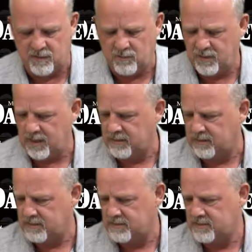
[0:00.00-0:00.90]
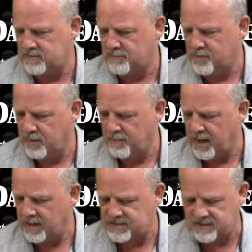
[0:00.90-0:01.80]
We got some pretty
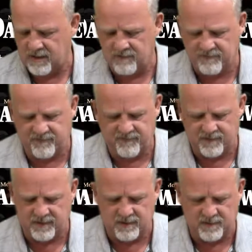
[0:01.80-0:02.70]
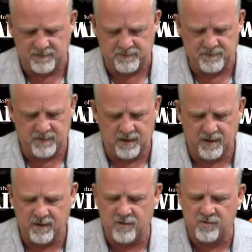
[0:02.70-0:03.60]
bad stuff.
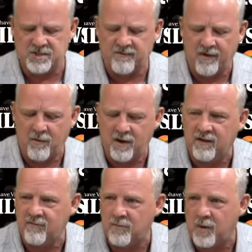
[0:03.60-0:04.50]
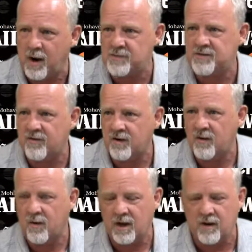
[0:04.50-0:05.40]
Jeff, I want to give you props for
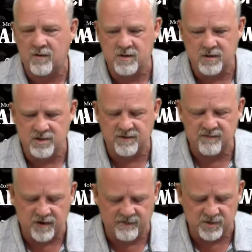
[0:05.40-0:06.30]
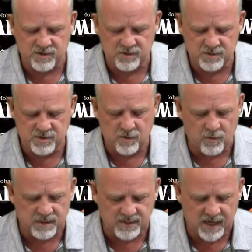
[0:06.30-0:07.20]
going out. Jeff covered two
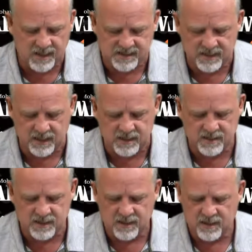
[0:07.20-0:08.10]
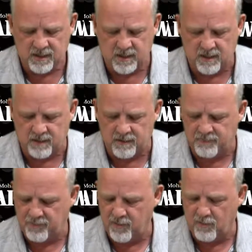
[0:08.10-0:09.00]
stories last night,
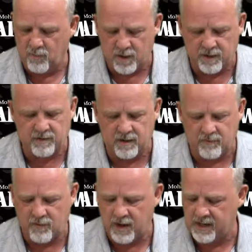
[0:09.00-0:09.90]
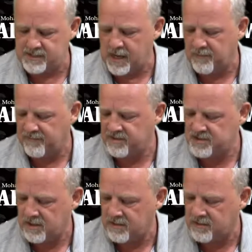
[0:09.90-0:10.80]
one right on top of
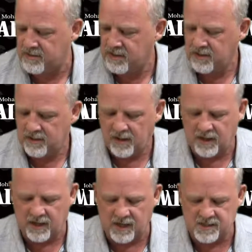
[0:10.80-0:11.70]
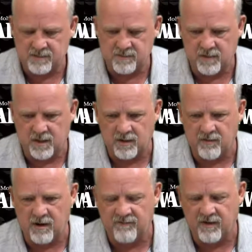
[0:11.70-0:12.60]
each other, and got some
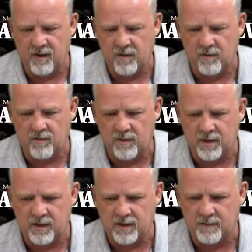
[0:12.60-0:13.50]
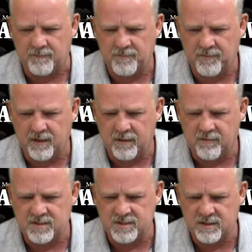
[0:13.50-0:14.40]
great video, and it
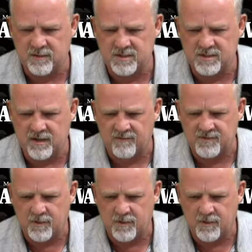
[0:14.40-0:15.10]
was tough.